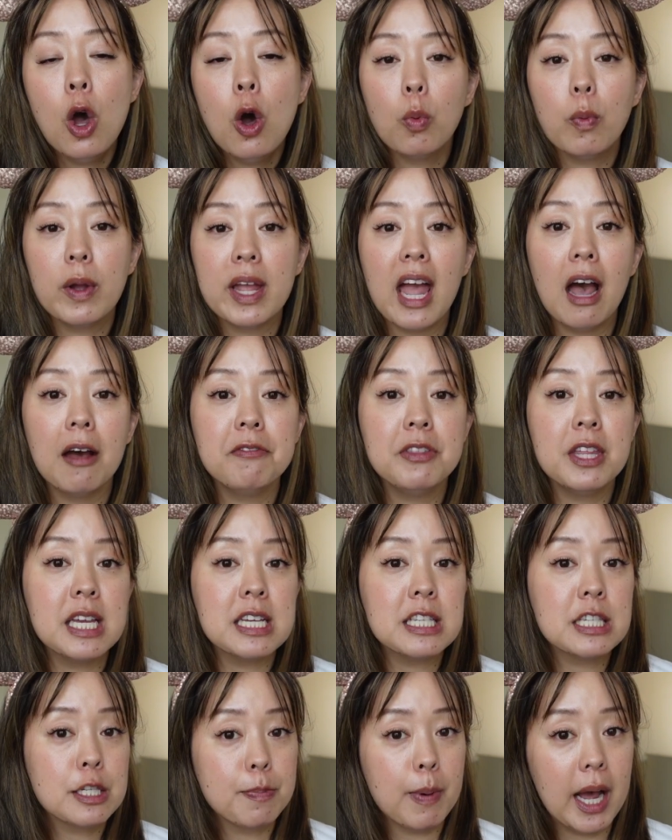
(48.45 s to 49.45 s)
We have the
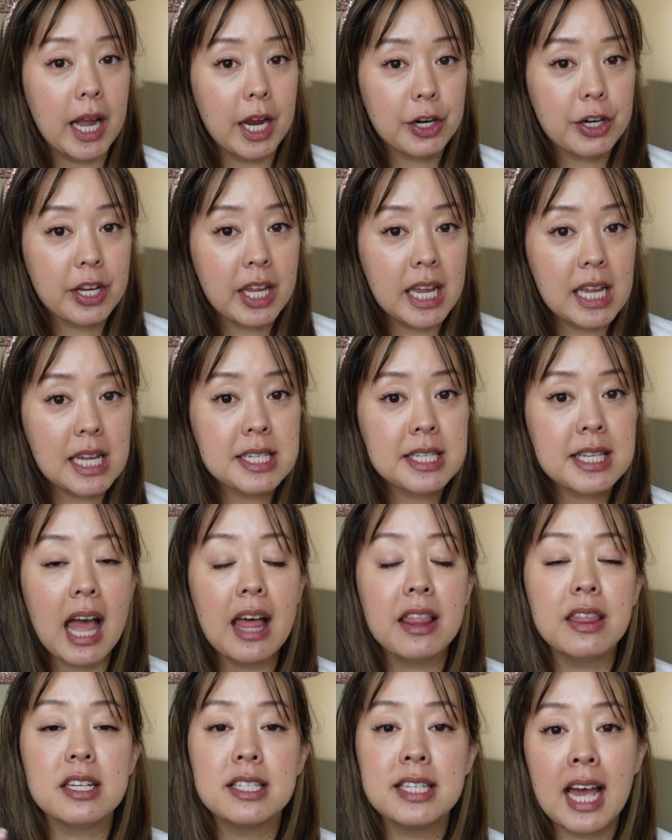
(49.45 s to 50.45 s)
Inspire keys,
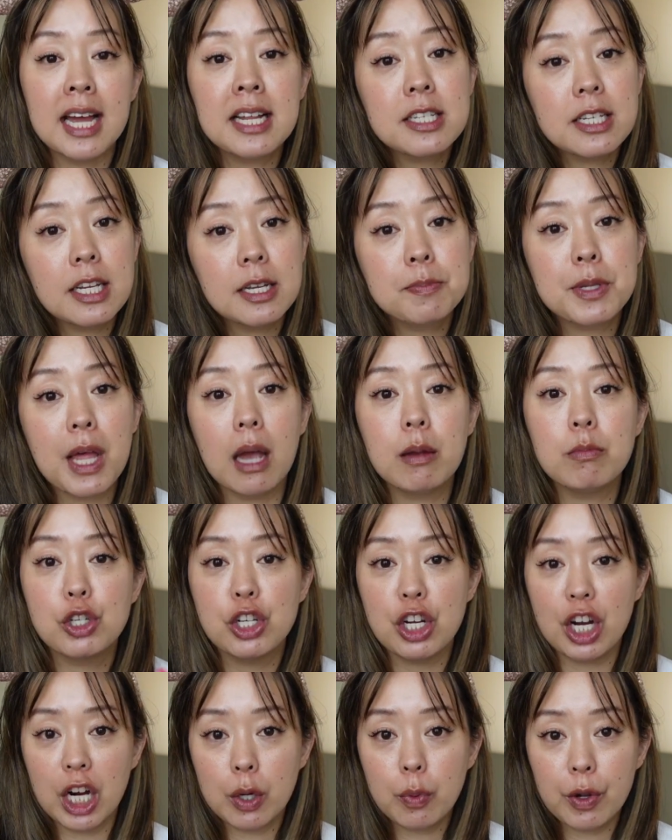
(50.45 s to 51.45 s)
and the 10 tips I'm
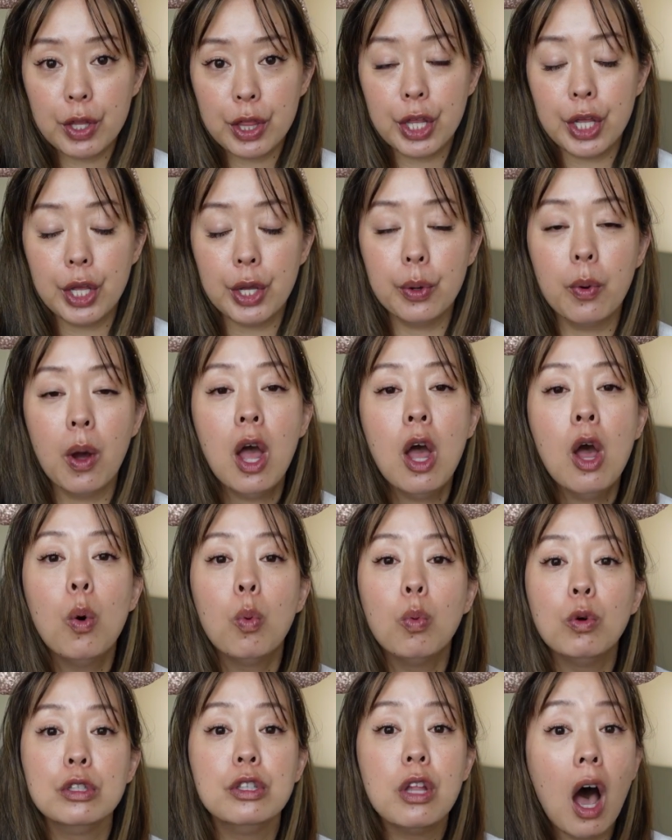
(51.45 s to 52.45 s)
sharing with you
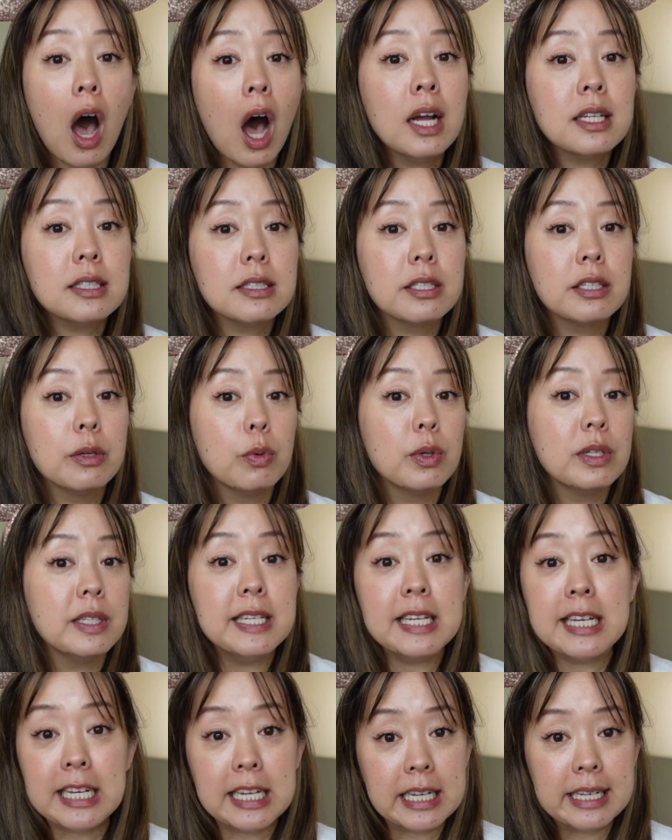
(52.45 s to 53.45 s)
will not
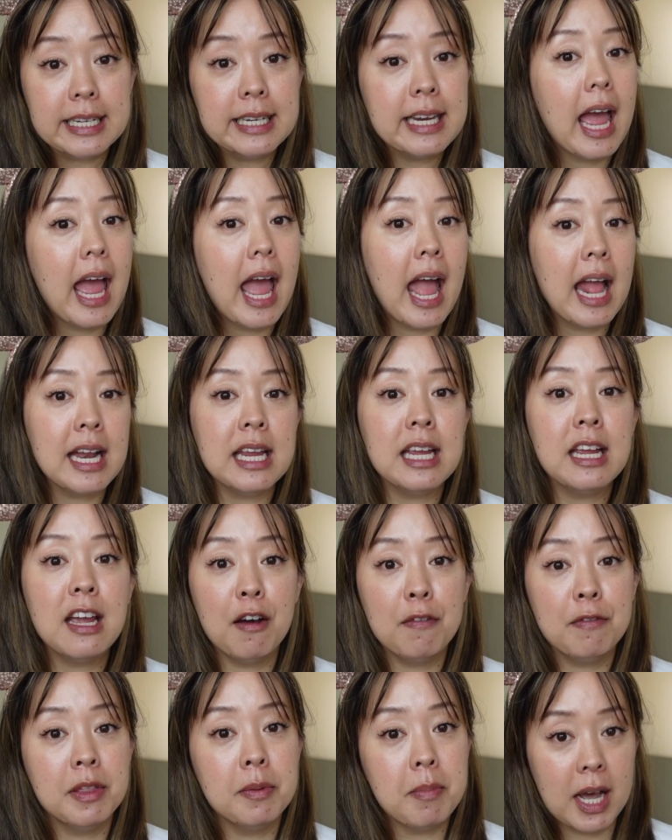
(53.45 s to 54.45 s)
need any
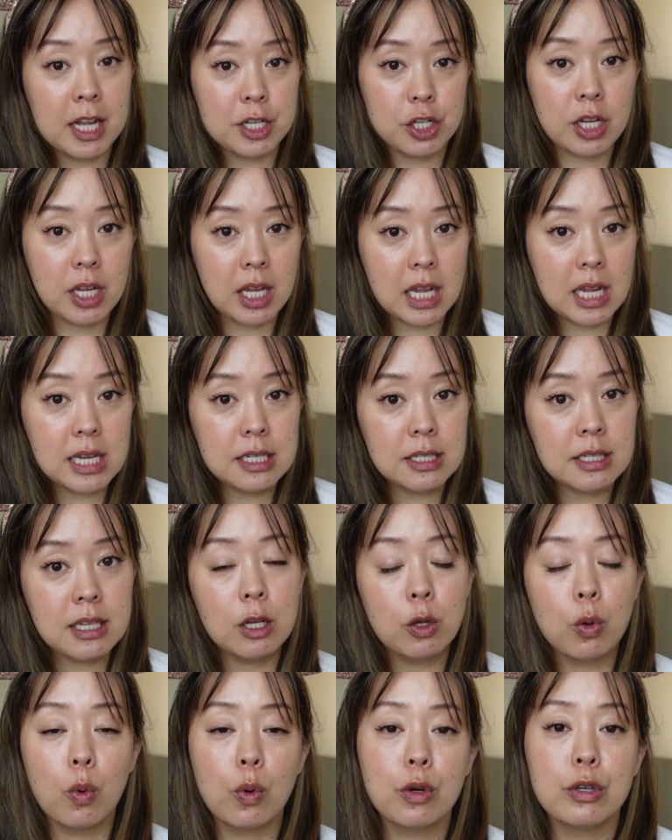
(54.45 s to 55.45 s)
of the Magic Keys
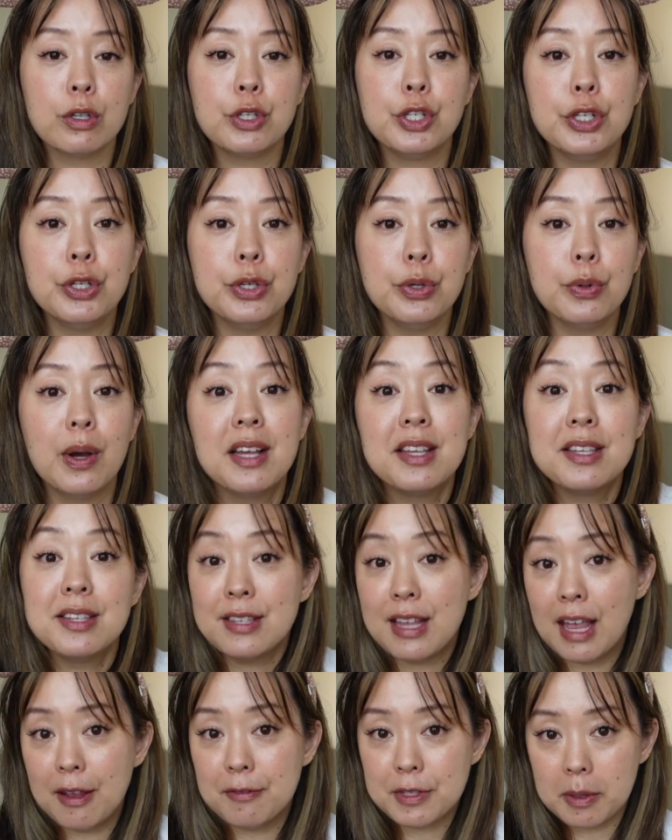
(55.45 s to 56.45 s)
in order to
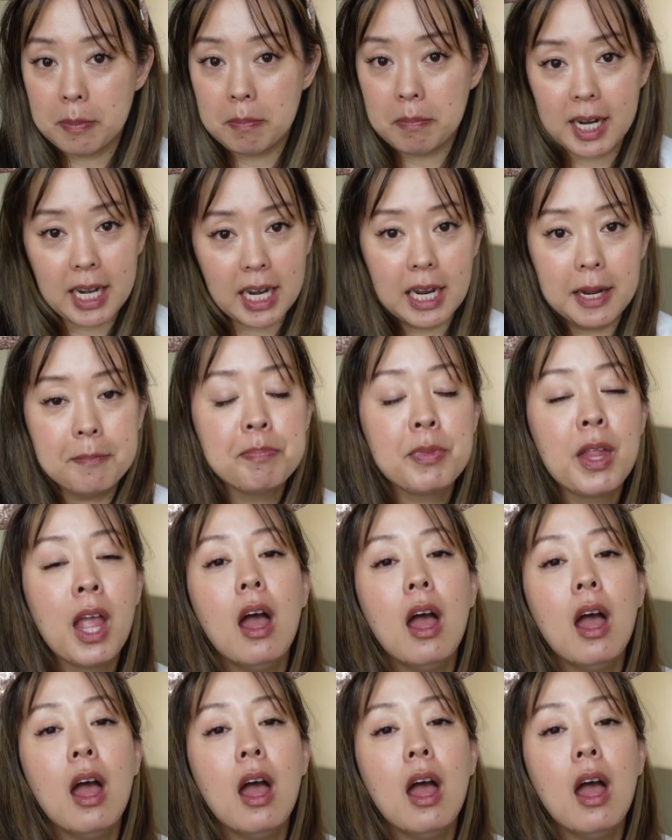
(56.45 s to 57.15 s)
save some money.